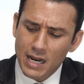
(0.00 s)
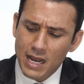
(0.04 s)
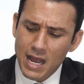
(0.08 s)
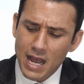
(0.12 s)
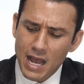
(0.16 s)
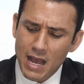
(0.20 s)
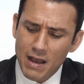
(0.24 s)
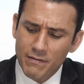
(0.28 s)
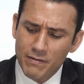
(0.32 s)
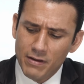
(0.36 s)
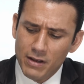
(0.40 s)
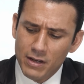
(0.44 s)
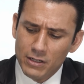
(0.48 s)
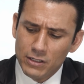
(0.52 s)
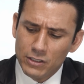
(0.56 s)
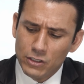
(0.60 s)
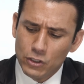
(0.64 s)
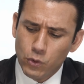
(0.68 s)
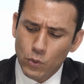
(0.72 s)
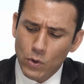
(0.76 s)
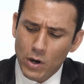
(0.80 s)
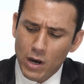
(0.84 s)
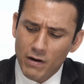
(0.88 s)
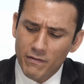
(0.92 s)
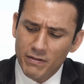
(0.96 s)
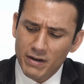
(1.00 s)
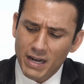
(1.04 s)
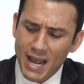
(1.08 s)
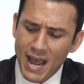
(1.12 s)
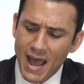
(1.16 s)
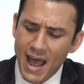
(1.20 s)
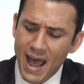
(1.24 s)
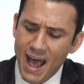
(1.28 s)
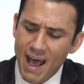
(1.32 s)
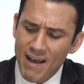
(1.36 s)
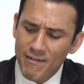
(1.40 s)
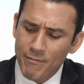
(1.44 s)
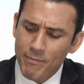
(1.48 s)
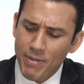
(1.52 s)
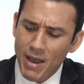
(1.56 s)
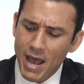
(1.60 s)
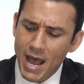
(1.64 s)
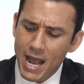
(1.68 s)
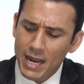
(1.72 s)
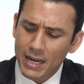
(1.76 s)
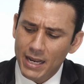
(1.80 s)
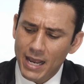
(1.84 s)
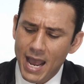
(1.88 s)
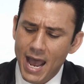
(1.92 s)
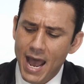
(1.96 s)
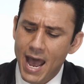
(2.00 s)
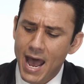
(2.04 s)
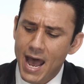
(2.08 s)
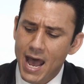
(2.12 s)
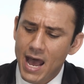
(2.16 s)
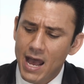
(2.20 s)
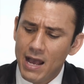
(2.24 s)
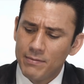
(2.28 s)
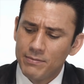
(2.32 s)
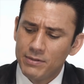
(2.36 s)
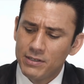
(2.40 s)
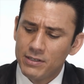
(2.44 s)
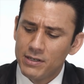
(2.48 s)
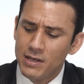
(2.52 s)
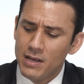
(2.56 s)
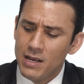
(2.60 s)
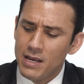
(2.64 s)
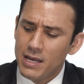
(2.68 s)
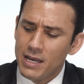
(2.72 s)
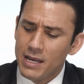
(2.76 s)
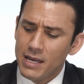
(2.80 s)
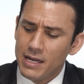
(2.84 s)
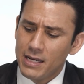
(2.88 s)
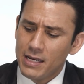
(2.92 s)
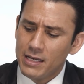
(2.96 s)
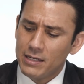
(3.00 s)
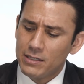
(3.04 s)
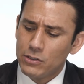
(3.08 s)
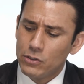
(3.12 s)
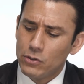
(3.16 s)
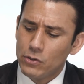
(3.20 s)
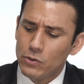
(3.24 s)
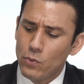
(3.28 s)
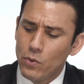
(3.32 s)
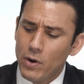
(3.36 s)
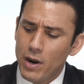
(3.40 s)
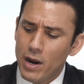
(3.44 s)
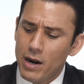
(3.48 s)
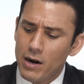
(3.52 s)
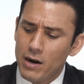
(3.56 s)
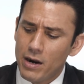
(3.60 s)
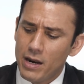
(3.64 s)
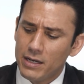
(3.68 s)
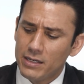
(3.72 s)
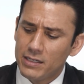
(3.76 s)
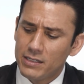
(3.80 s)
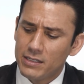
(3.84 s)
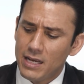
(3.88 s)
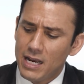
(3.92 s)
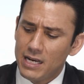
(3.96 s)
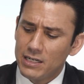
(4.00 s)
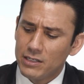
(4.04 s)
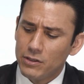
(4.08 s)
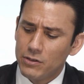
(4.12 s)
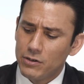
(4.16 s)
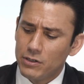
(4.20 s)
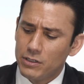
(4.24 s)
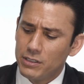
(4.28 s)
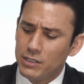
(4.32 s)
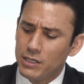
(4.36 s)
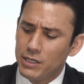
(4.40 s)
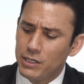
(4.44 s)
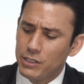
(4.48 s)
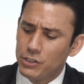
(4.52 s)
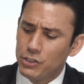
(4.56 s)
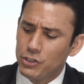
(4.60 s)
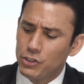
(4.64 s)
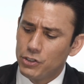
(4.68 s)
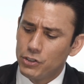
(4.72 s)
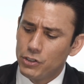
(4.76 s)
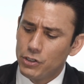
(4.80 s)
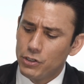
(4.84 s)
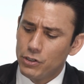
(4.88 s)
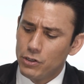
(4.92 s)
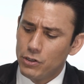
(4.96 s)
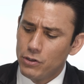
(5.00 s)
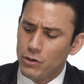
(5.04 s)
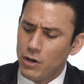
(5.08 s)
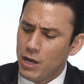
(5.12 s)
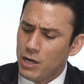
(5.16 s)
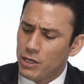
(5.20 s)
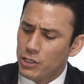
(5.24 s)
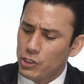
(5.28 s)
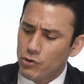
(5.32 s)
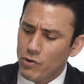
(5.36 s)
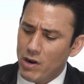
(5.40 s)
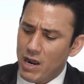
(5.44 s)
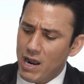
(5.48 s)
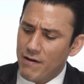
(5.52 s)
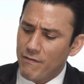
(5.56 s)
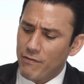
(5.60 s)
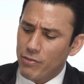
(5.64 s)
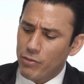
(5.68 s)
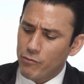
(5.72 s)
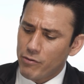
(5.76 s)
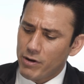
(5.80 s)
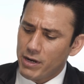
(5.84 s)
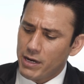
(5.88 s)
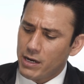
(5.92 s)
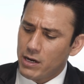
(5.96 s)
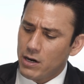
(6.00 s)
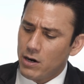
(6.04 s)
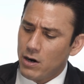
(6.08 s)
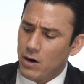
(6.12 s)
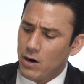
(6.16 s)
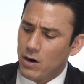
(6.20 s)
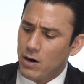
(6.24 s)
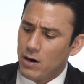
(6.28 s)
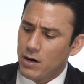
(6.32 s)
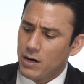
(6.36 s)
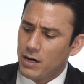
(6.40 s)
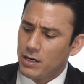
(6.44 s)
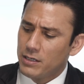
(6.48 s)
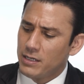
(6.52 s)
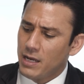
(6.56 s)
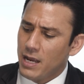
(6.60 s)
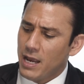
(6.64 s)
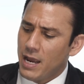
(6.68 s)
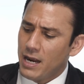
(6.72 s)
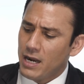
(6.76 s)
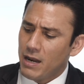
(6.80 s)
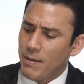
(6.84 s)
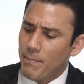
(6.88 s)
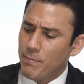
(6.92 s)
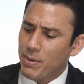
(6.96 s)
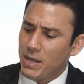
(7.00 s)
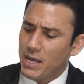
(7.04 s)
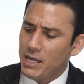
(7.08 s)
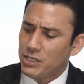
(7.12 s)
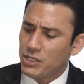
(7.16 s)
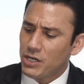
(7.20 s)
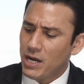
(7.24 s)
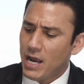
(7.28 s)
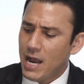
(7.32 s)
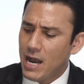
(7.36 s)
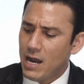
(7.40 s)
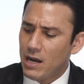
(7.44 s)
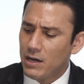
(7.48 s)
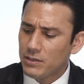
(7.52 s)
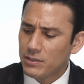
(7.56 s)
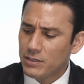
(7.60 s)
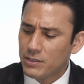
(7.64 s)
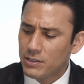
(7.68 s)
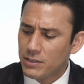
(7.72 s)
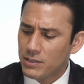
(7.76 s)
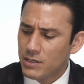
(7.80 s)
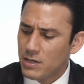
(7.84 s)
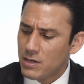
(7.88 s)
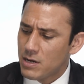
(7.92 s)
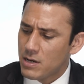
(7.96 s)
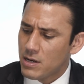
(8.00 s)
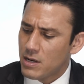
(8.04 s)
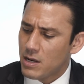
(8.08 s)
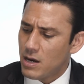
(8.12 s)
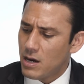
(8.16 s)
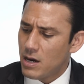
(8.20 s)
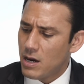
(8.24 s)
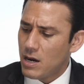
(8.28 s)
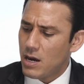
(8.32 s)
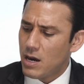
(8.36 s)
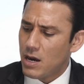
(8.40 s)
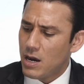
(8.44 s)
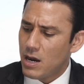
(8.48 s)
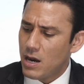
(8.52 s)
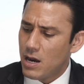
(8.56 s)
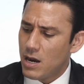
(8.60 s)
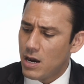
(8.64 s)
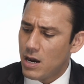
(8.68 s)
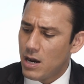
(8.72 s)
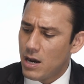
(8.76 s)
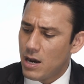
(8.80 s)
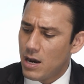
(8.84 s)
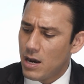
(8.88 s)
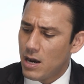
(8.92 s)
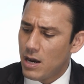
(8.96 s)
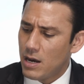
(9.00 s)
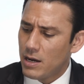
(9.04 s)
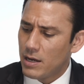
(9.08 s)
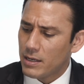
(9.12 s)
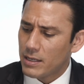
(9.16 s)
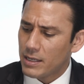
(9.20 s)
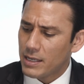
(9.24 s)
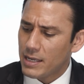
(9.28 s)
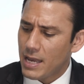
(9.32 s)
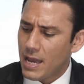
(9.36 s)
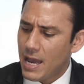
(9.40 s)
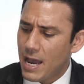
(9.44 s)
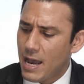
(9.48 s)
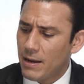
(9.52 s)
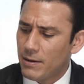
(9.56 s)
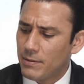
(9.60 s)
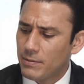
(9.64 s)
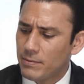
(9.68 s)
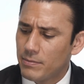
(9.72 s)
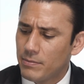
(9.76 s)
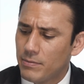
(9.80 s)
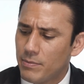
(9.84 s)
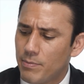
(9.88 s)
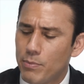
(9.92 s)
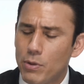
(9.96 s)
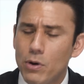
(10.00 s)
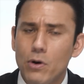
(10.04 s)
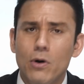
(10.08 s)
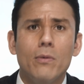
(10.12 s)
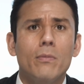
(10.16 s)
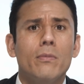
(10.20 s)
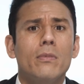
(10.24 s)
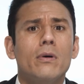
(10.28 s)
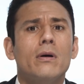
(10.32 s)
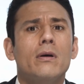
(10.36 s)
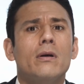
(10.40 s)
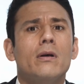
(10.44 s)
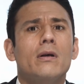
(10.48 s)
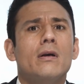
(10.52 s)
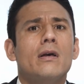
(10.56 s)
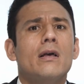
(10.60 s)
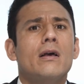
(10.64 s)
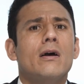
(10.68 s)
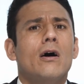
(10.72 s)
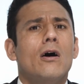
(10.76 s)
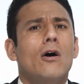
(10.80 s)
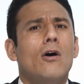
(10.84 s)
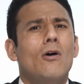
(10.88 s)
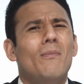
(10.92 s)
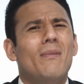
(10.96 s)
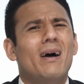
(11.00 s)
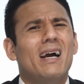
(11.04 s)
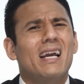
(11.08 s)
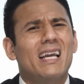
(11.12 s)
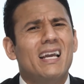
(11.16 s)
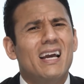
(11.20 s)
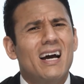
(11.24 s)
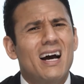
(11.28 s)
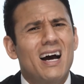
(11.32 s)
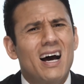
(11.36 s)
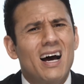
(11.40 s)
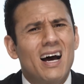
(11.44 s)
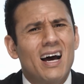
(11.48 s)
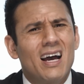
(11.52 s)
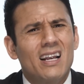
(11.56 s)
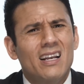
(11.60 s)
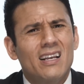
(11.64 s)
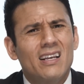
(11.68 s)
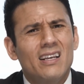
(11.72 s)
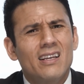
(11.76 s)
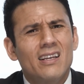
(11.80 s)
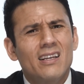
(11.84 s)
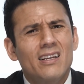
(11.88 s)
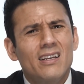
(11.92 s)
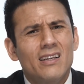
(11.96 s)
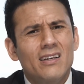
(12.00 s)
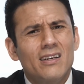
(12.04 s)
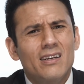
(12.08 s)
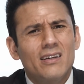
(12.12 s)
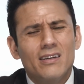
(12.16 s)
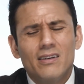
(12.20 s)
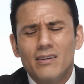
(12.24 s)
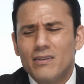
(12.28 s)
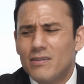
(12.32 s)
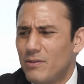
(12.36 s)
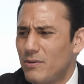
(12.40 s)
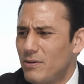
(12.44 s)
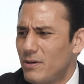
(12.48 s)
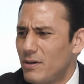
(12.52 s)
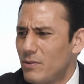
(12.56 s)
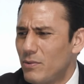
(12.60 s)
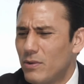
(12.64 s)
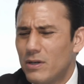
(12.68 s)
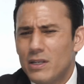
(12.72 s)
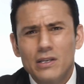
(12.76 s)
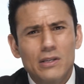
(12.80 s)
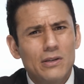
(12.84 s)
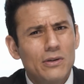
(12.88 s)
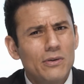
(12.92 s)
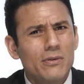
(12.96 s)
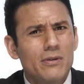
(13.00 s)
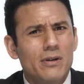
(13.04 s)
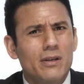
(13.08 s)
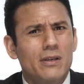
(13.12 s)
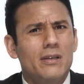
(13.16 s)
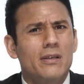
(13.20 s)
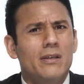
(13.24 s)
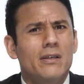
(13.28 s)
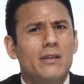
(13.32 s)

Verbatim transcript: have 12.5-pack abs, he needs to wear a size 13 shoe, drive 3 cars, and a beach house. Yeah, boom. Oh my God, what are you doing?